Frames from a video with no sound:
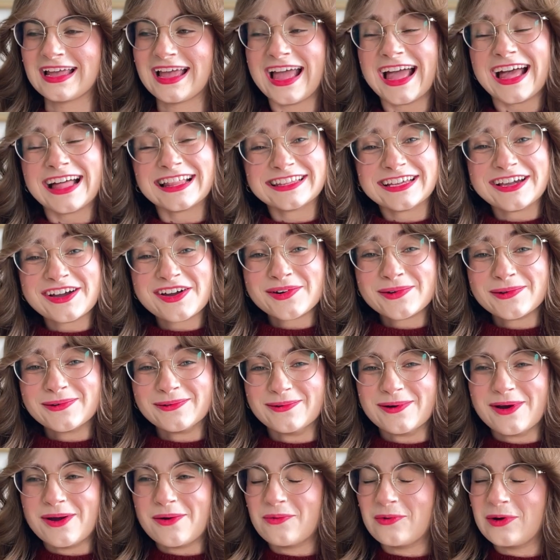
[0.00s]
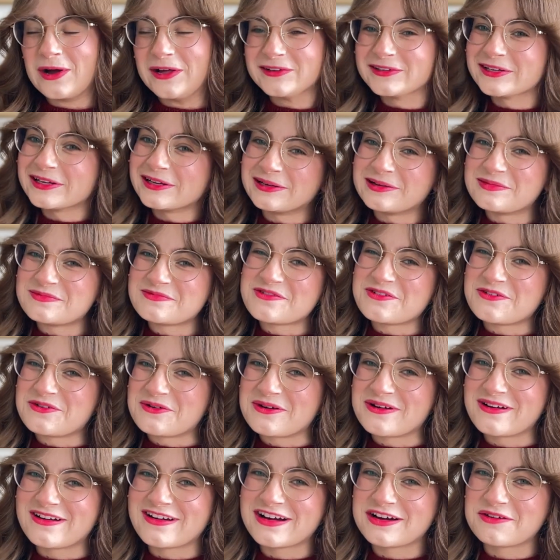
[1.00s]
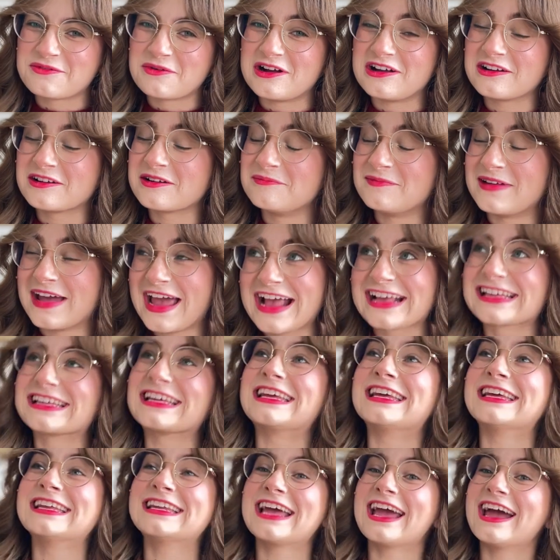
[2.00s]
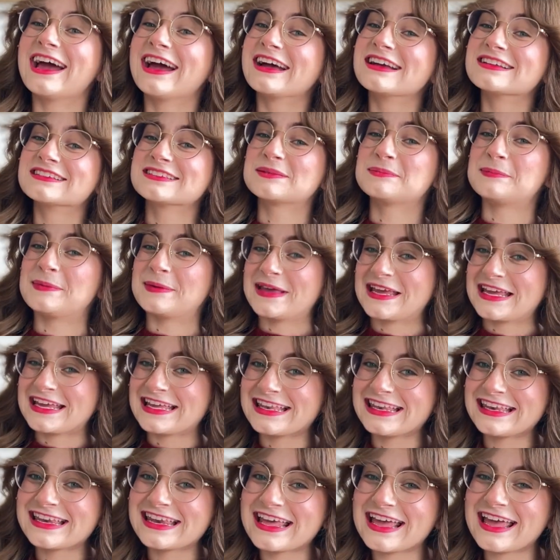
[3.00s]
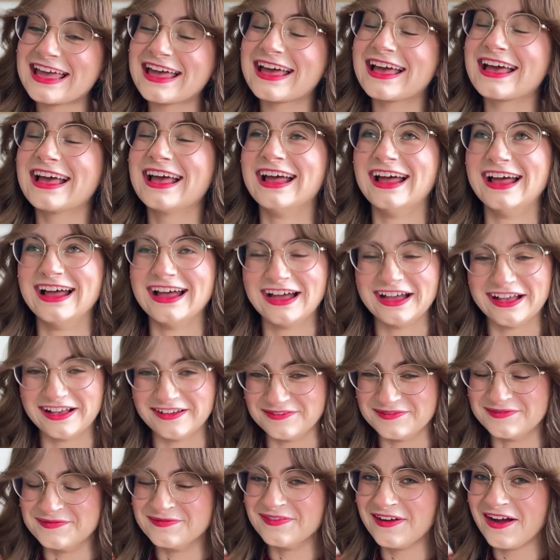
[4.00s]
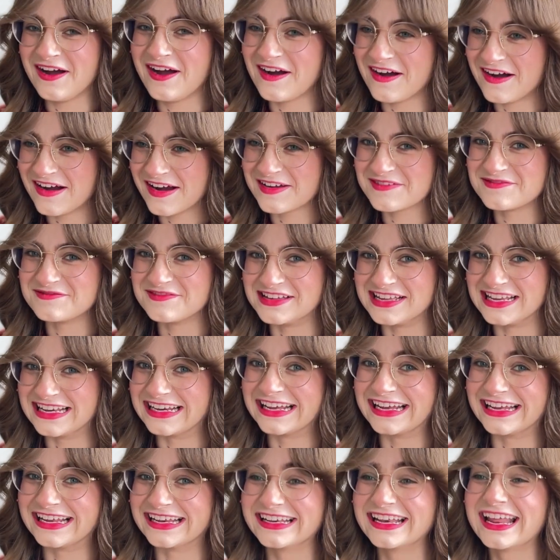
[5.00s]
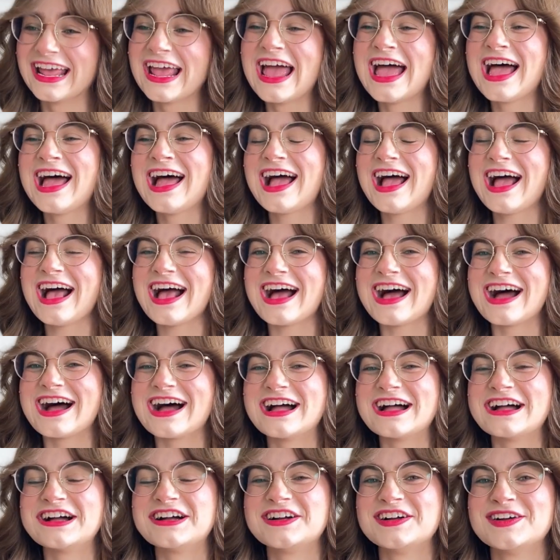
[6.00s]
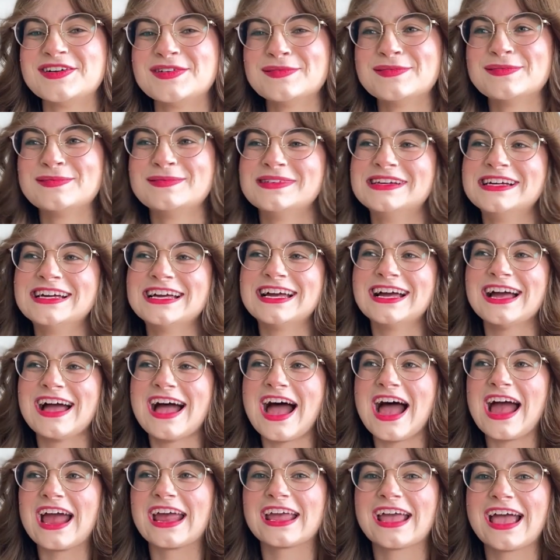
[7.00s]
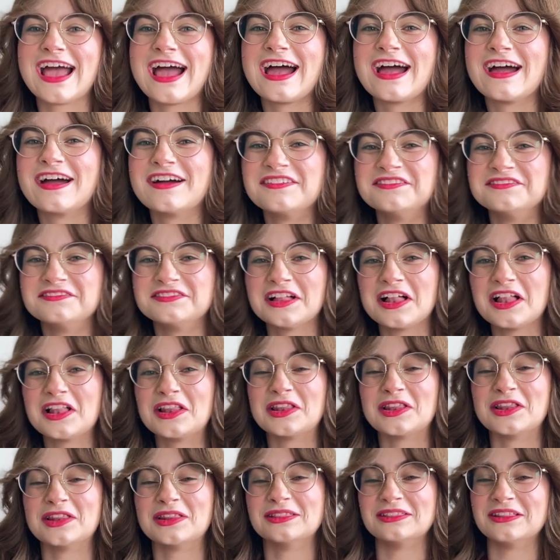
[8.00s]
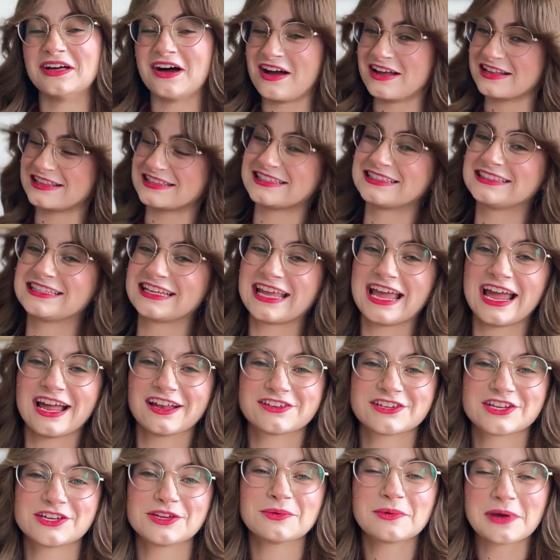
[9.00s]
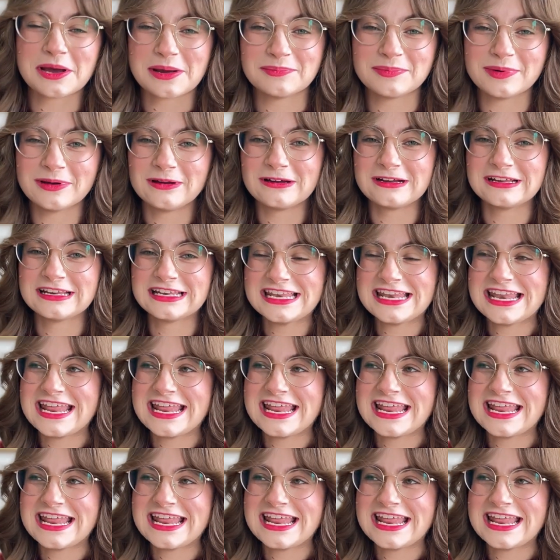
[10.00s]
Hello, welcome back. It has been a hot minute. I have lots to catch you up on,